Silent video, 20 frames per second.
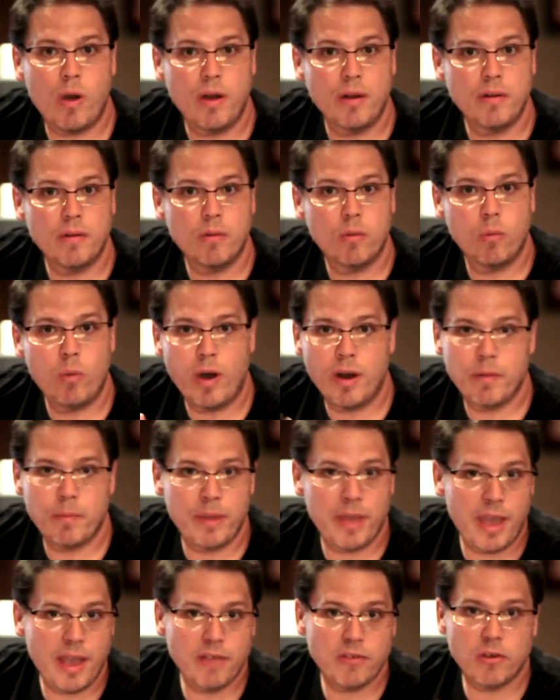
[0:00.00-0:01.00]
one. One
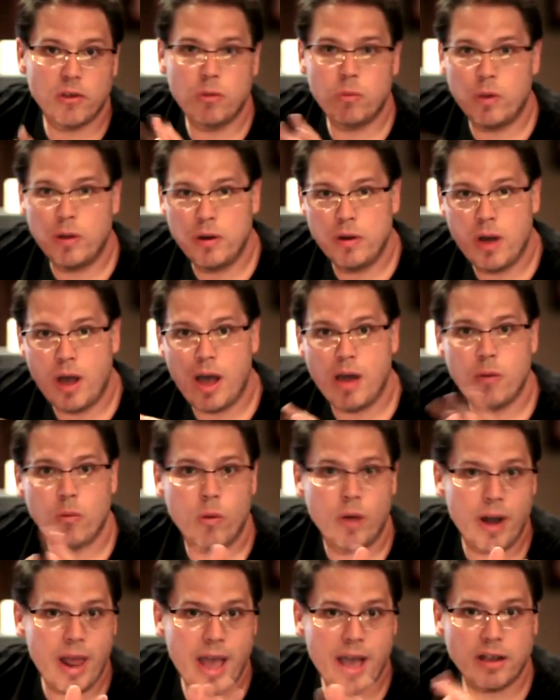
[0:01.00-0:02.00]
piezo, one
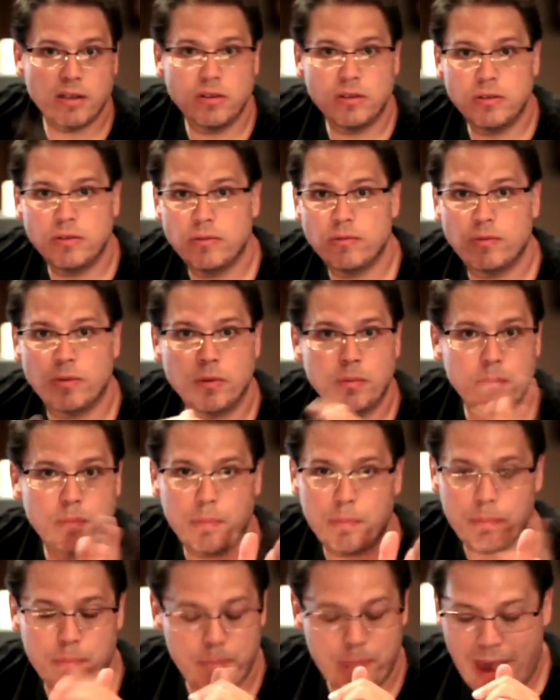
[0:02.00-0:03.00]
not, one active, one
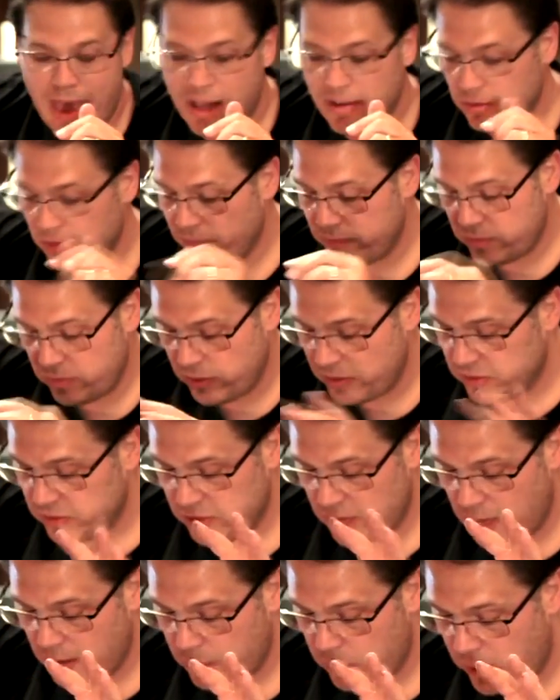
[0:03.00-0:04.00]
passive, so you can
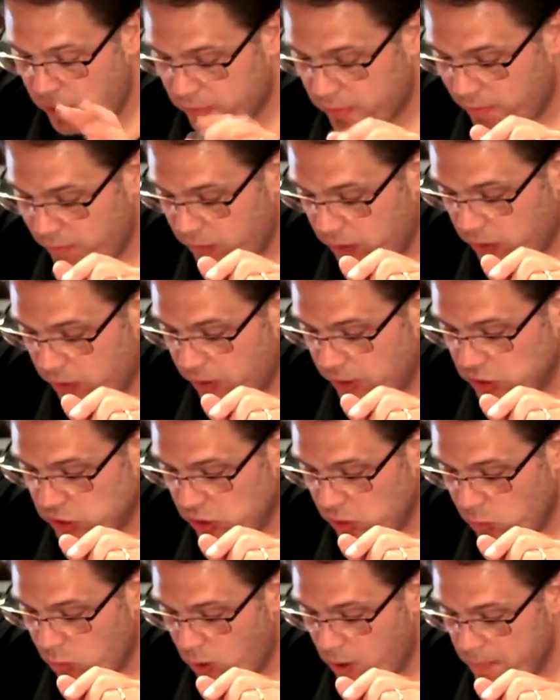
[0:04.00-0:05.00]
set up whatever
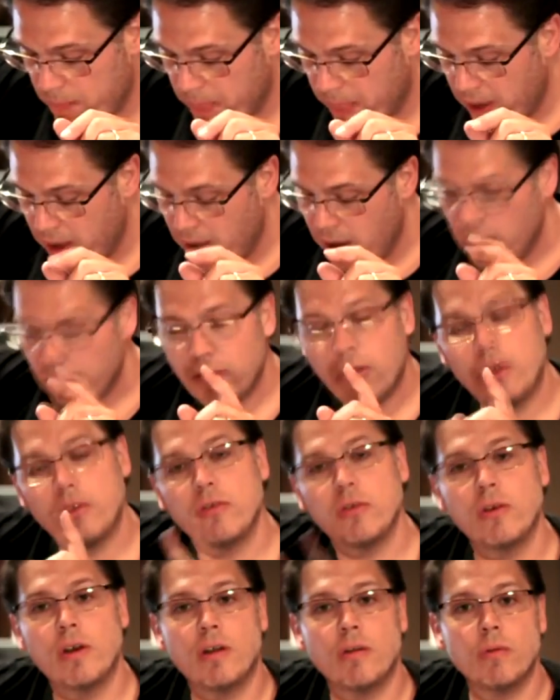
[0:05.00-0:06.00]
configuration you want. It's
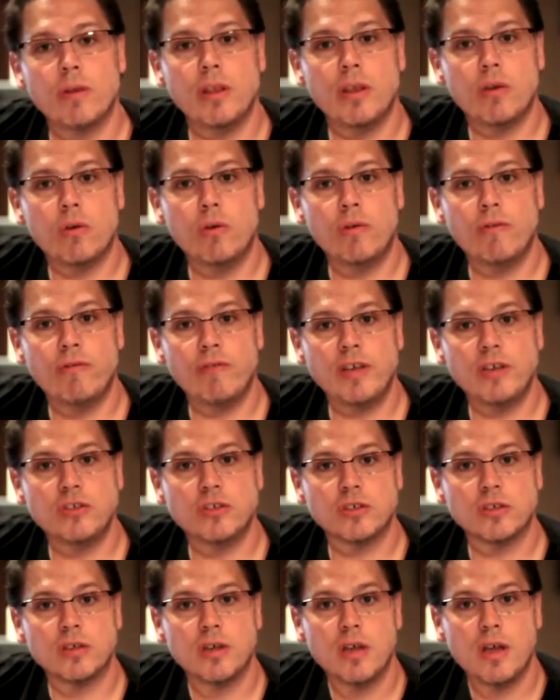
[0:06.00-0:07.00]
also got a really cool
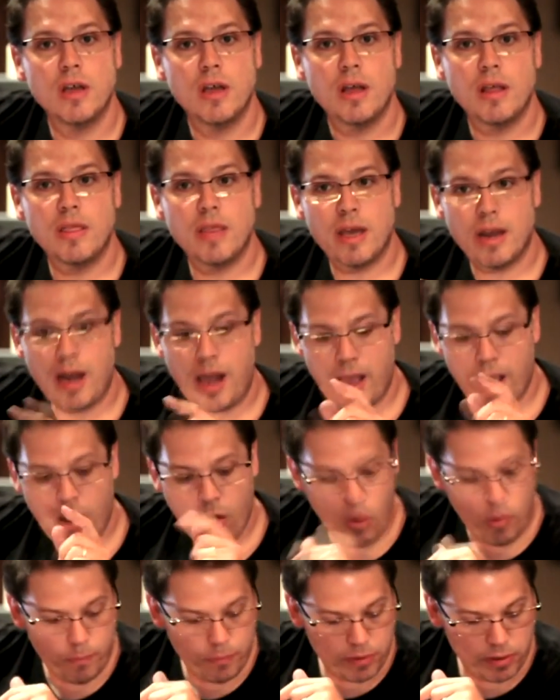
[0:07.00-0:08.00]
feature that I
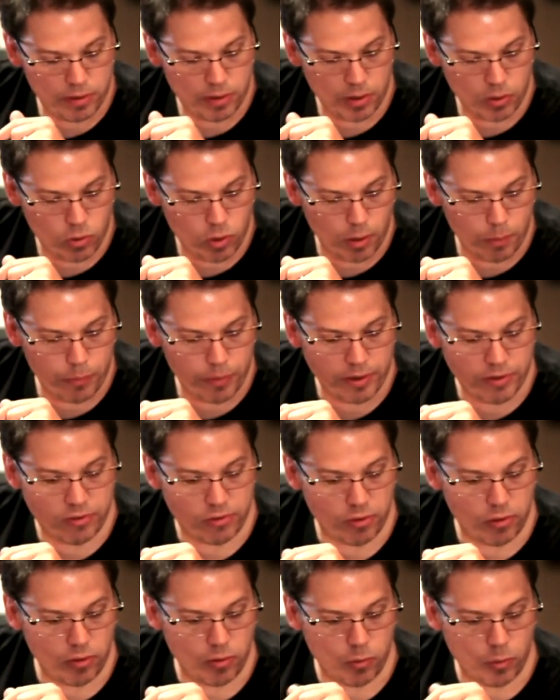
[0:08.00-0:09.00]
hope to incorporate
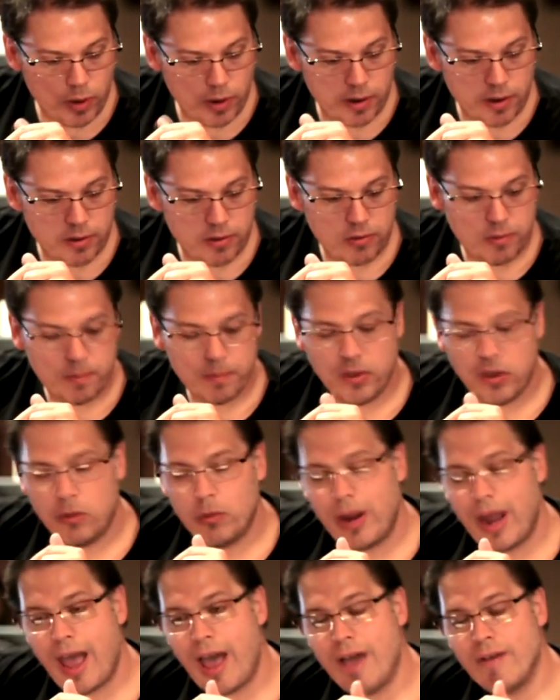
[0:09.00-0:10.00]
soon, whereas
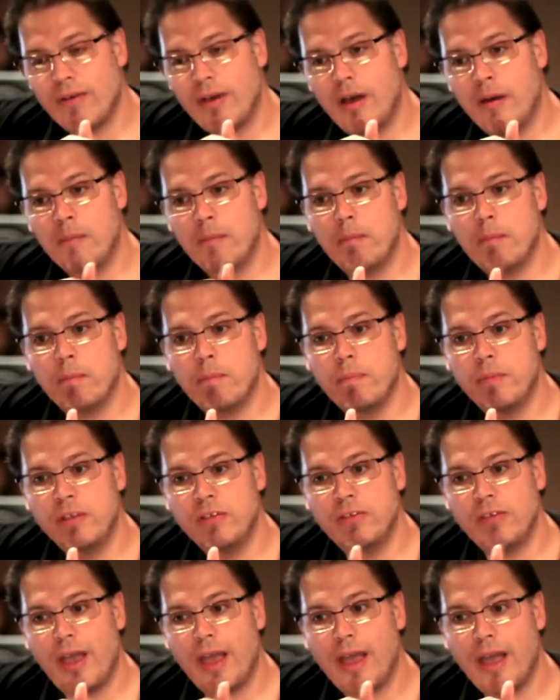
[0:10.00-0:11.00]
you would have
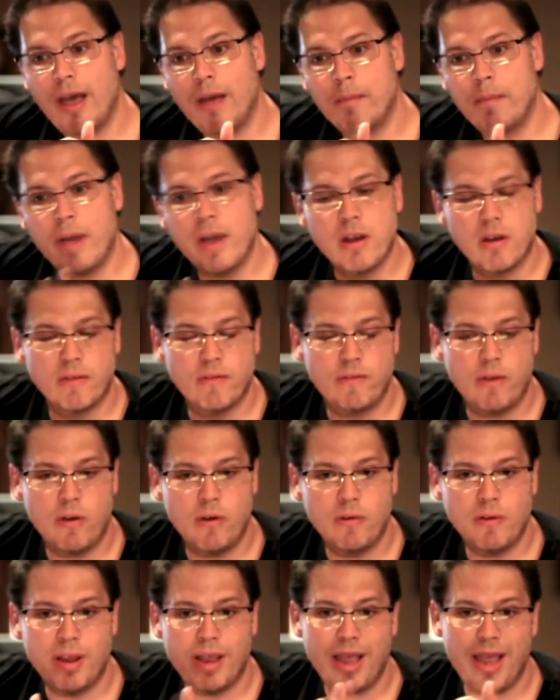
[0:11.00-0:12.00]
let's say a
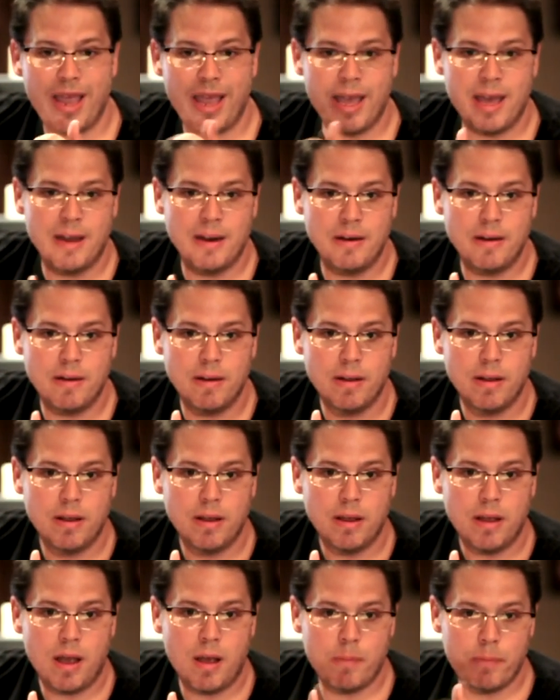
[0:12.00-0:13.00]
microphone and
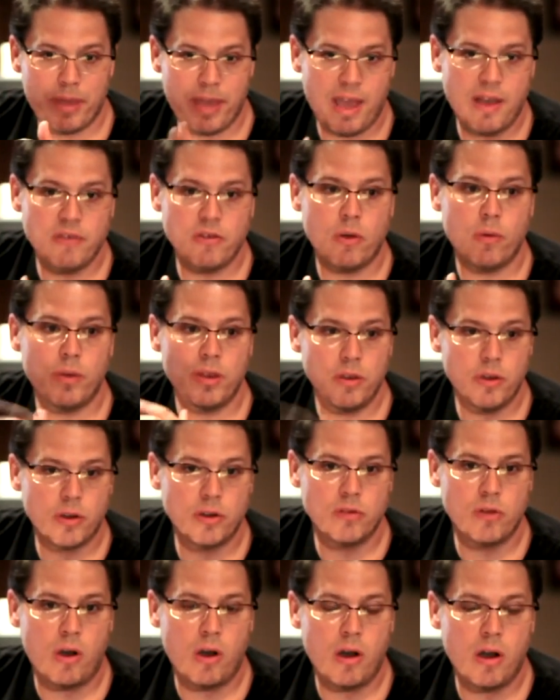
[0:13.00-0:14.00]
a piezo in your
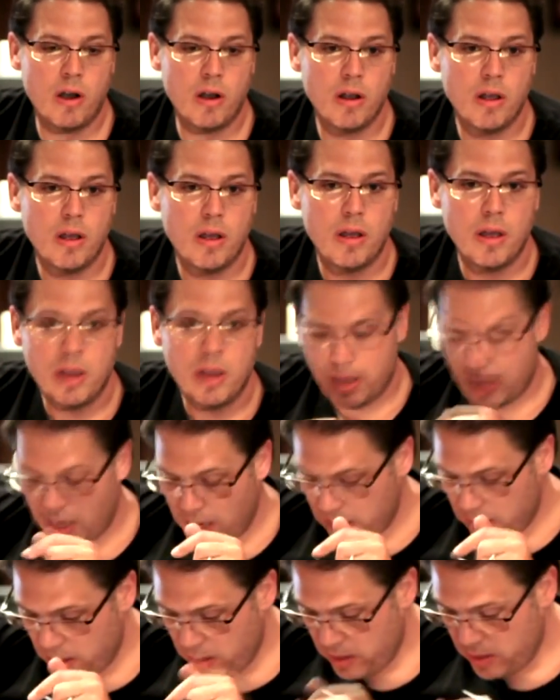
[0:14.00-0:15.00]
guitar.
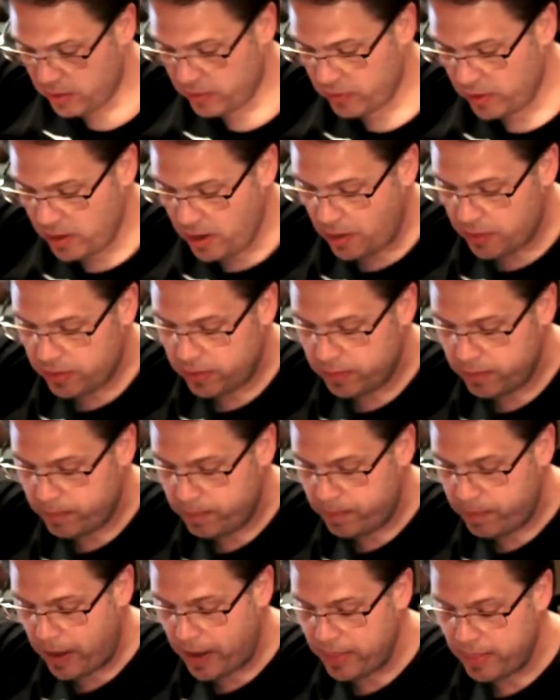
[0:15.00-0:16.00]
And there's another
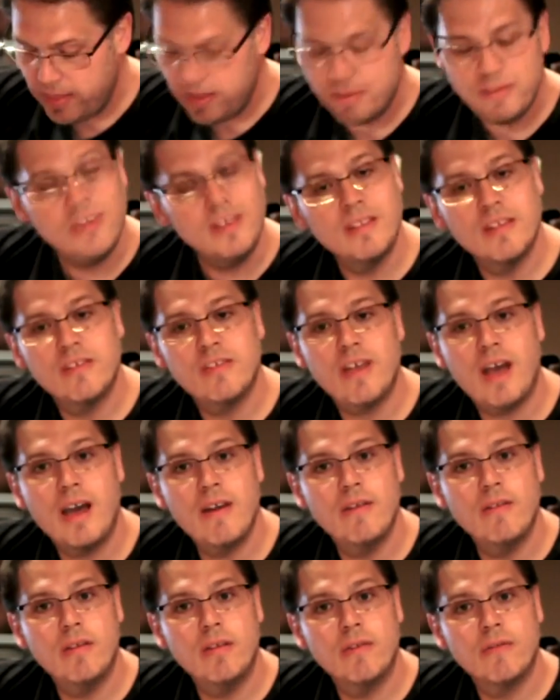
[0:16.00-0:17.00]
button that's in the
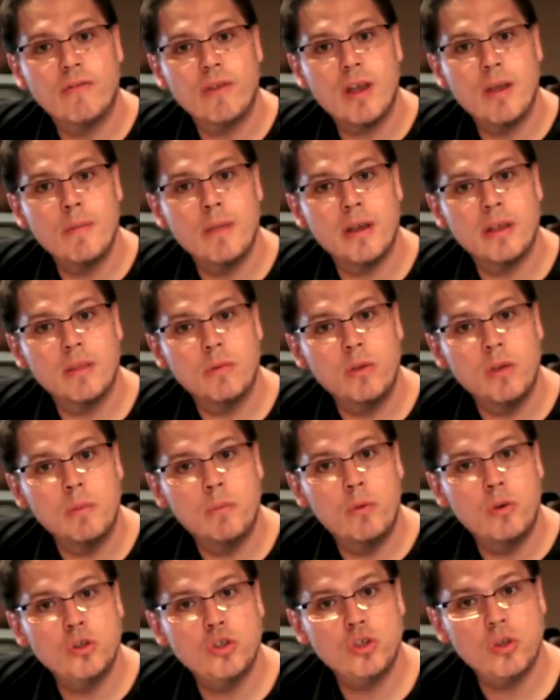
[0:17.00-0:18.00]
side of the frame here that when you
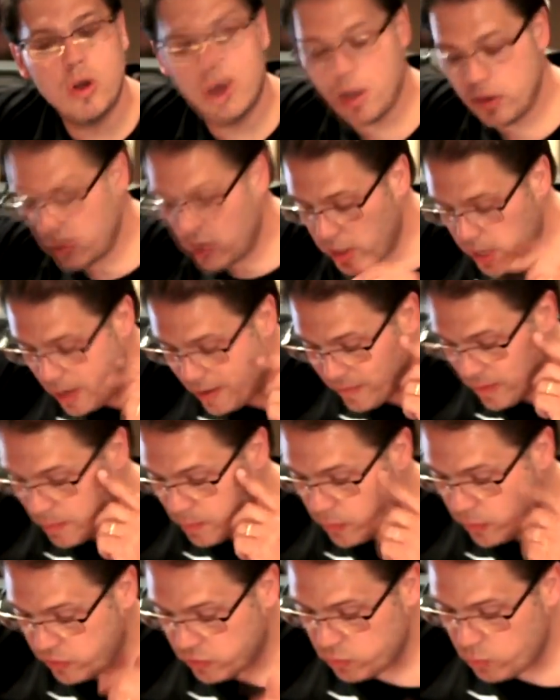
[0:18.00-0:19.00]
push it on, you can have
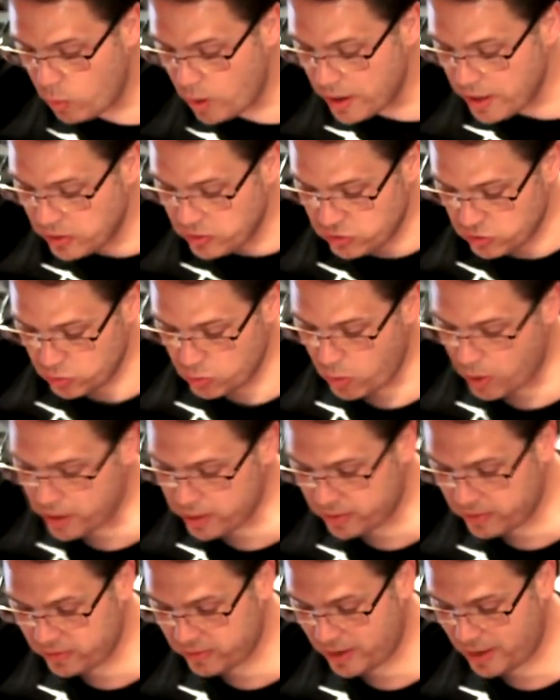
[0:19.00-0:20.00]
inputs 1 and 2
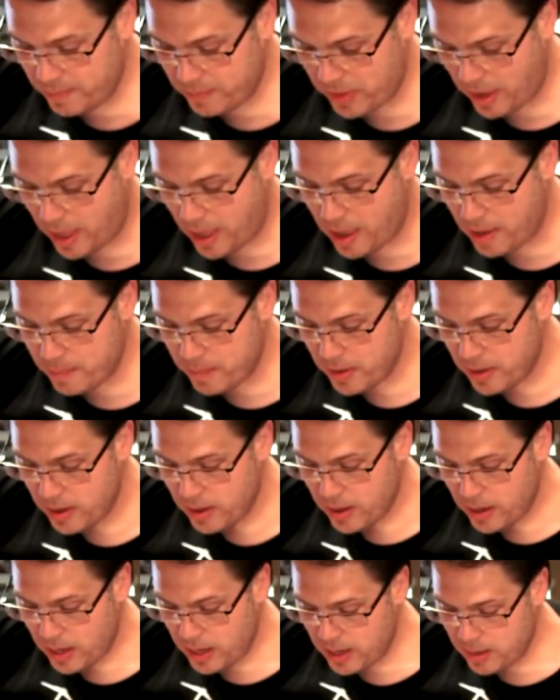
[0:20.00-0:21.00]
on at the same time.
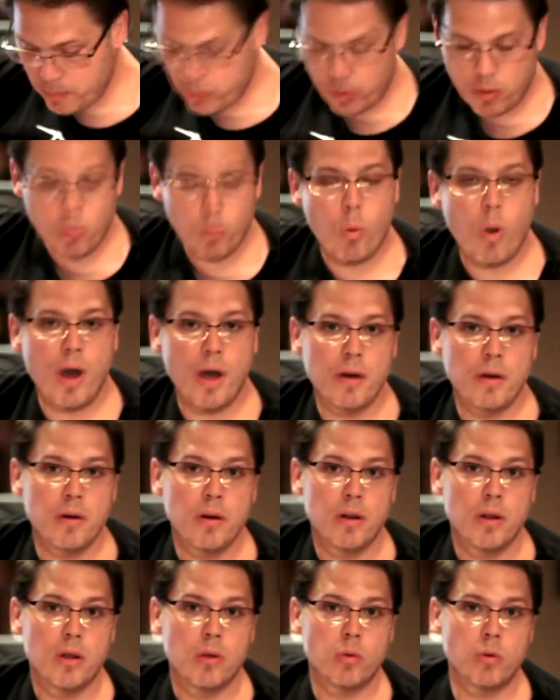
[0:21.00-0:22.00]
And input
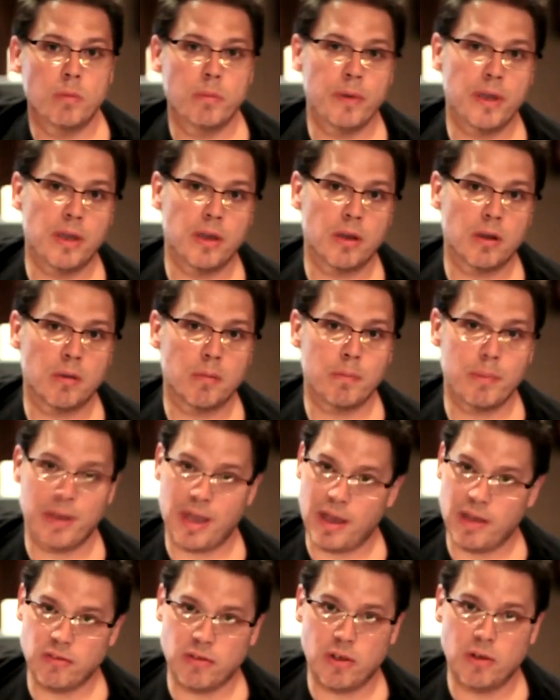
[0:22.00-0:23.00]
1 would be your
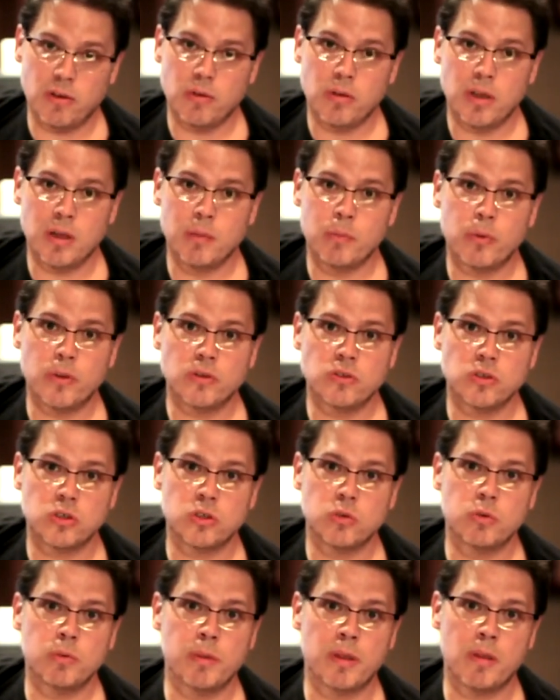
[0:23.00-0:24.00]
piezo, input
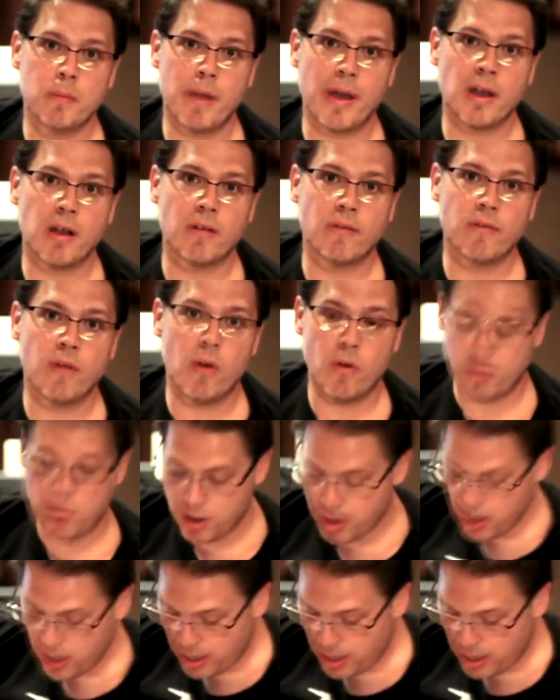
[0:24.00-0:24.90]
2 would be the microphone.